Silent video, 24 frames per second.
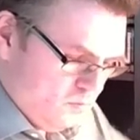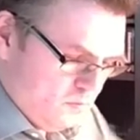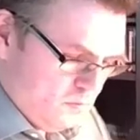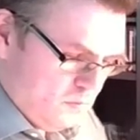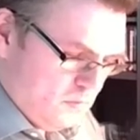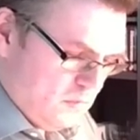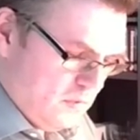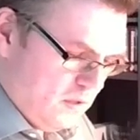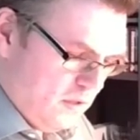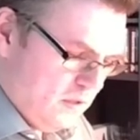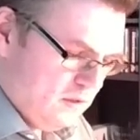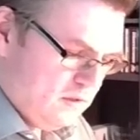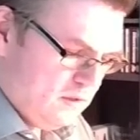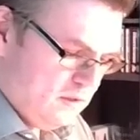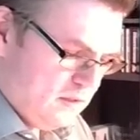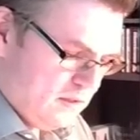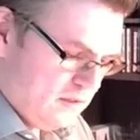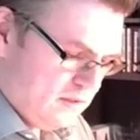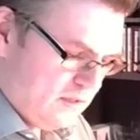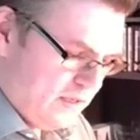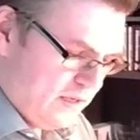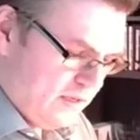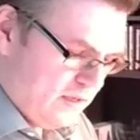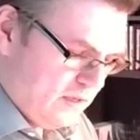this is
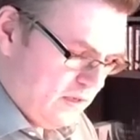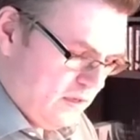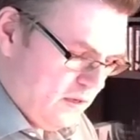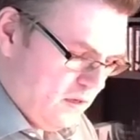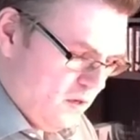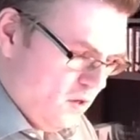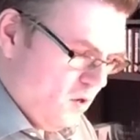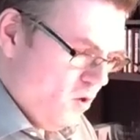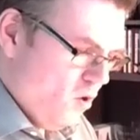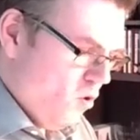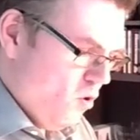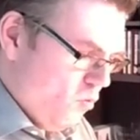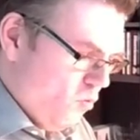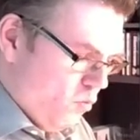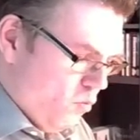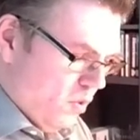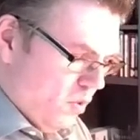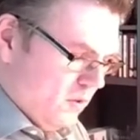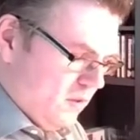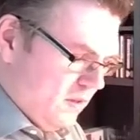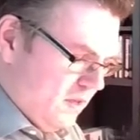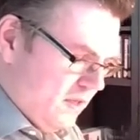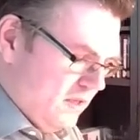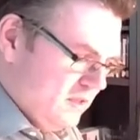exactly
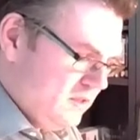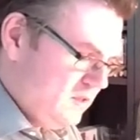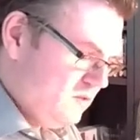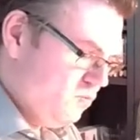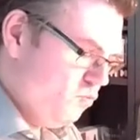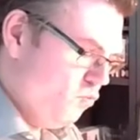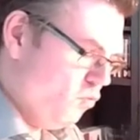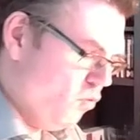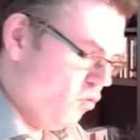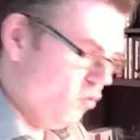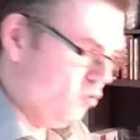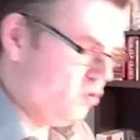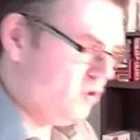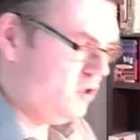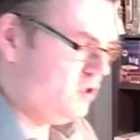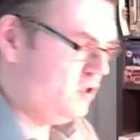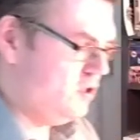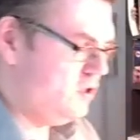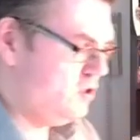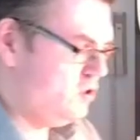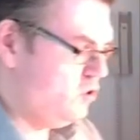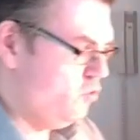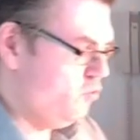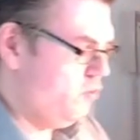what this voltage
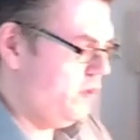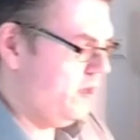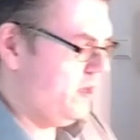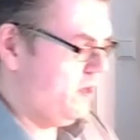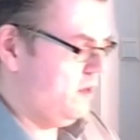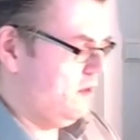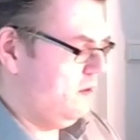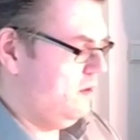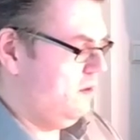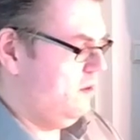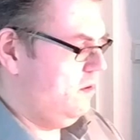is doing,